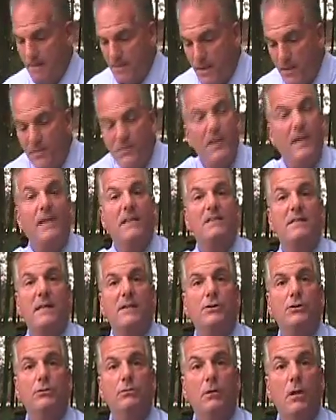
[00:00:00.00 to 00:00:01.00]
the things
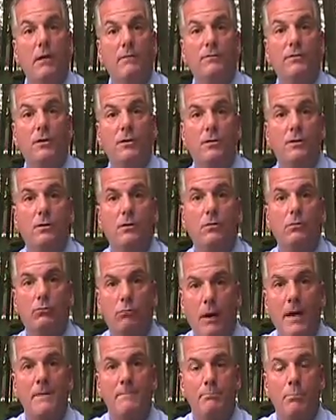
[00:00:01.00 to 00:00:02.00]
that you love to do,
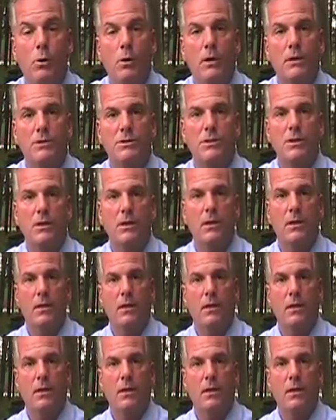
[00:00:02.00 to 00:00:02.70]
write books,